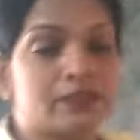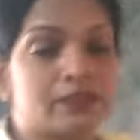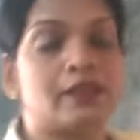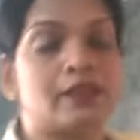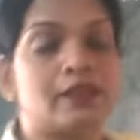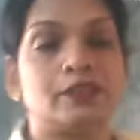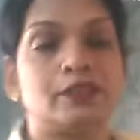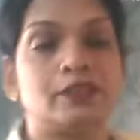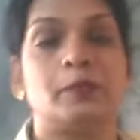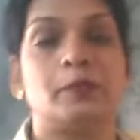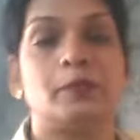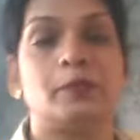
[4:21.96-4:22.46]
are
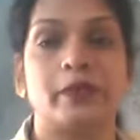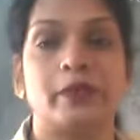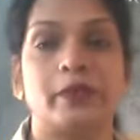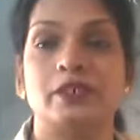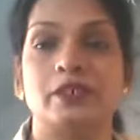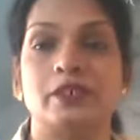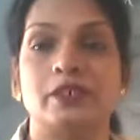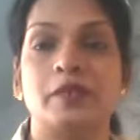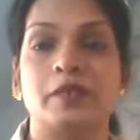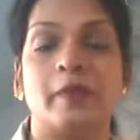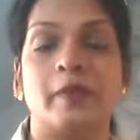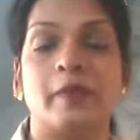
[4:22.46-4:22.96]

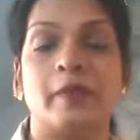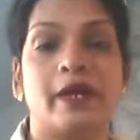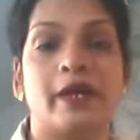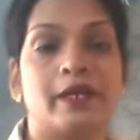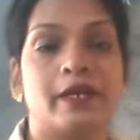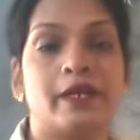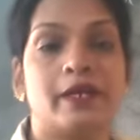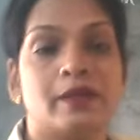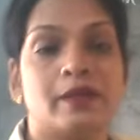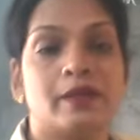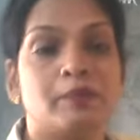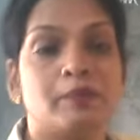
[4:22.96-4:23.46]
separated
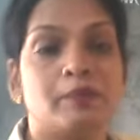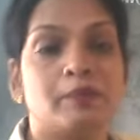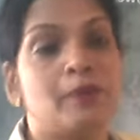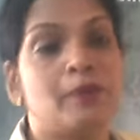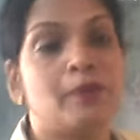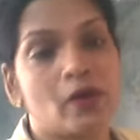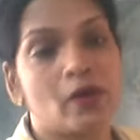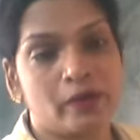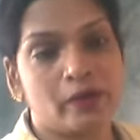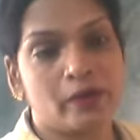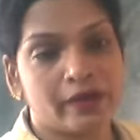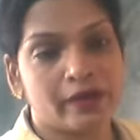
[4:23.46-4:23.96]
by
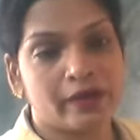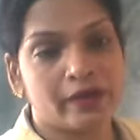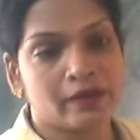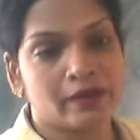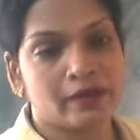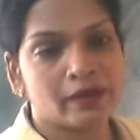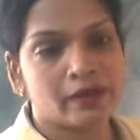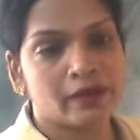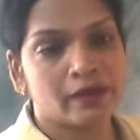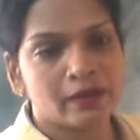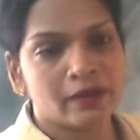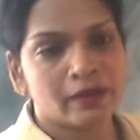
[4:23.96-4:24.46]
boundary.
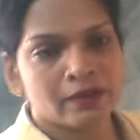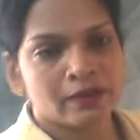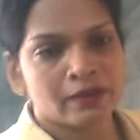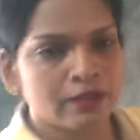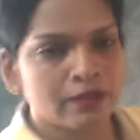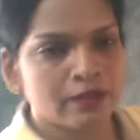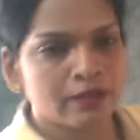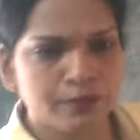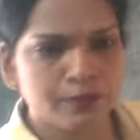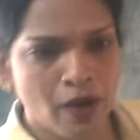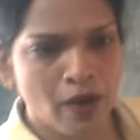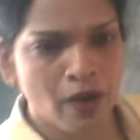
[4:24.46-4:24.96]

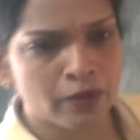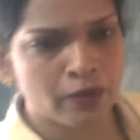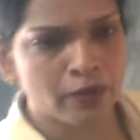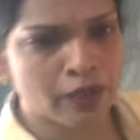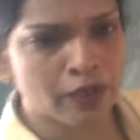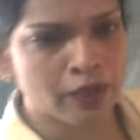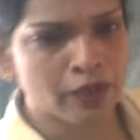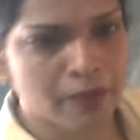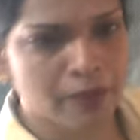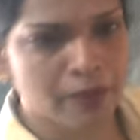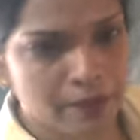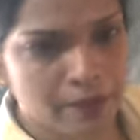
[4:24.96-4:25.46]
This
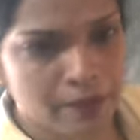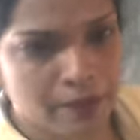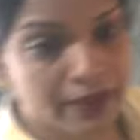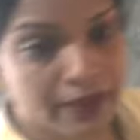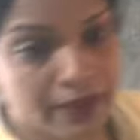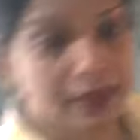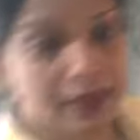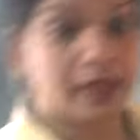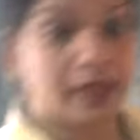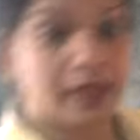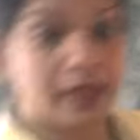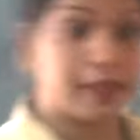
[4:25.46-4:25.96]
boundary may be
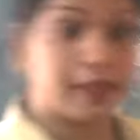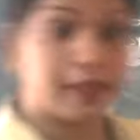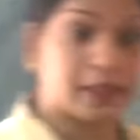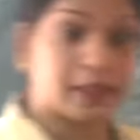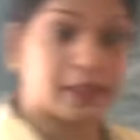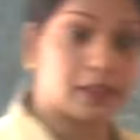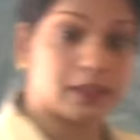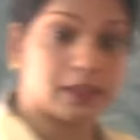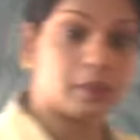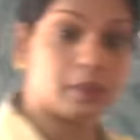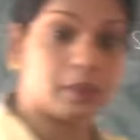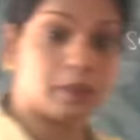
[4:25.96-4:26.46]
a
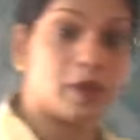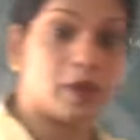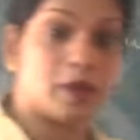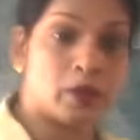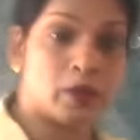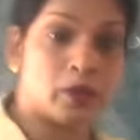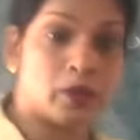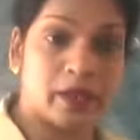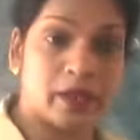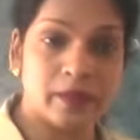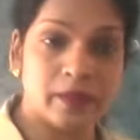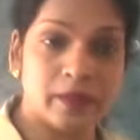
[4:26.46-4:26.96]
conducting
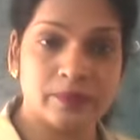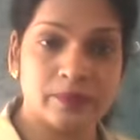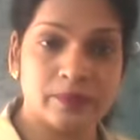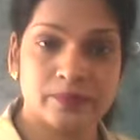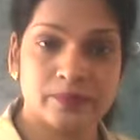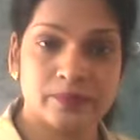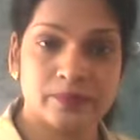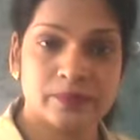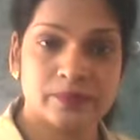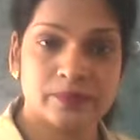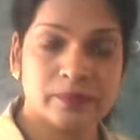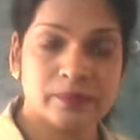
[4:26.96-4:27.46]
boundary,
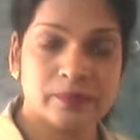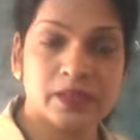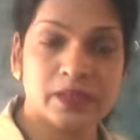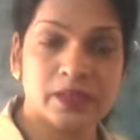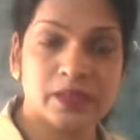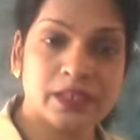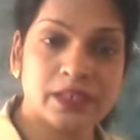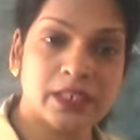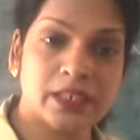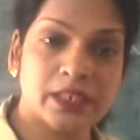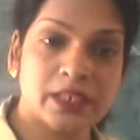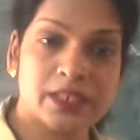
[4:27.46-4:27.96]
means
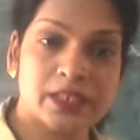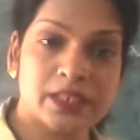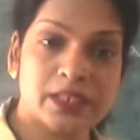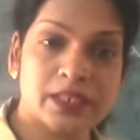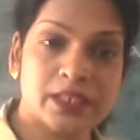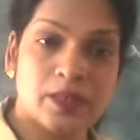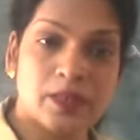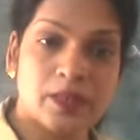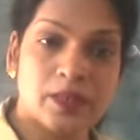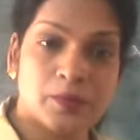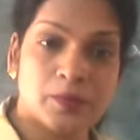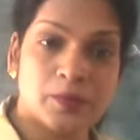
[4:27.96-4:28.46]
heat
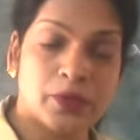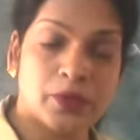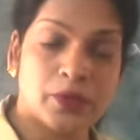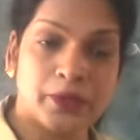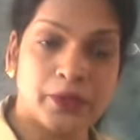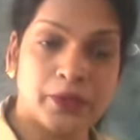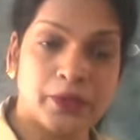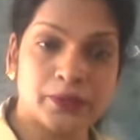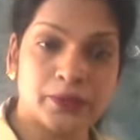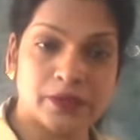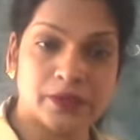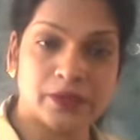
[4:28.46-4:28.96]

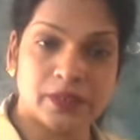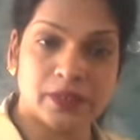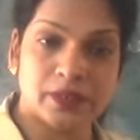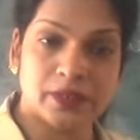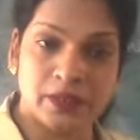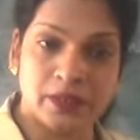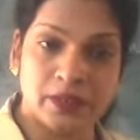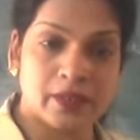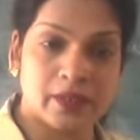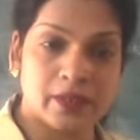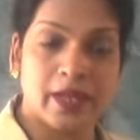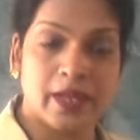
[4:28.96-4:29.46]
produced in
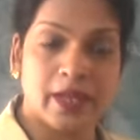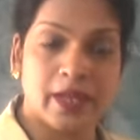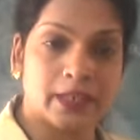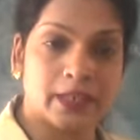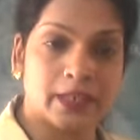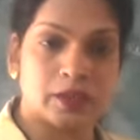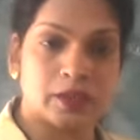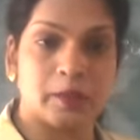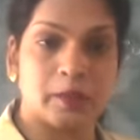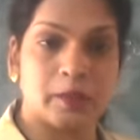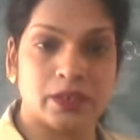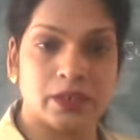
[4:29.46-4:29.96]
the
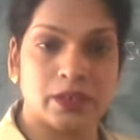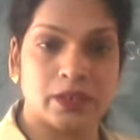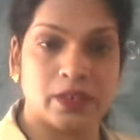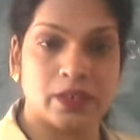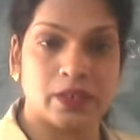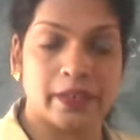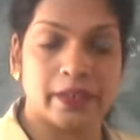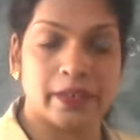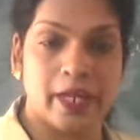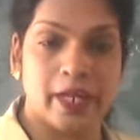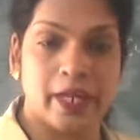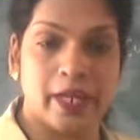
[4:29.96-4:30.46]
reaction mixture
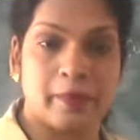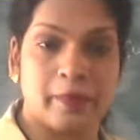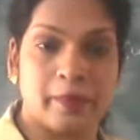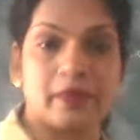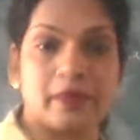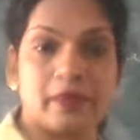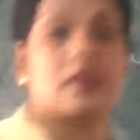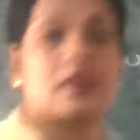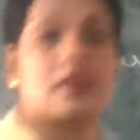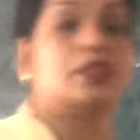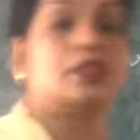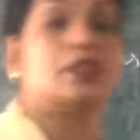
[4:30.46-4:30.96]
can be
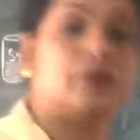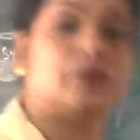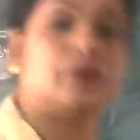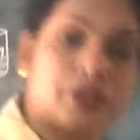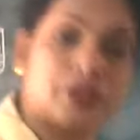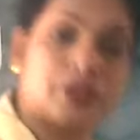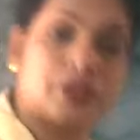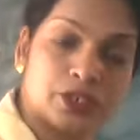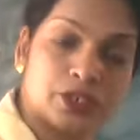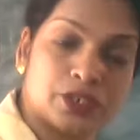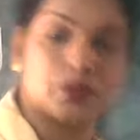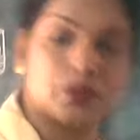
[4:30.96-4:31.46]

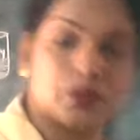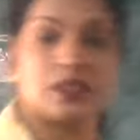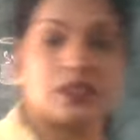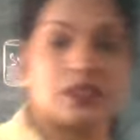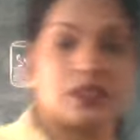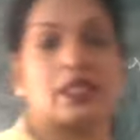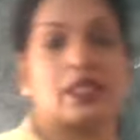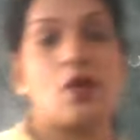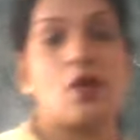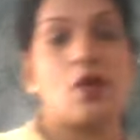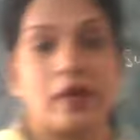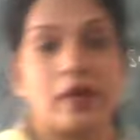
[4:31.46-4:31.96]
transferred to the
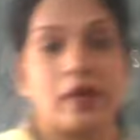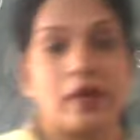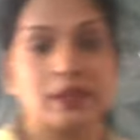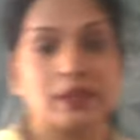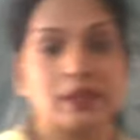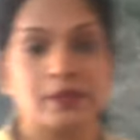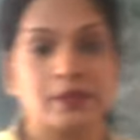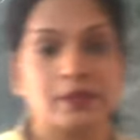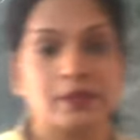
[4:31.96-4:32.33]
surroundings,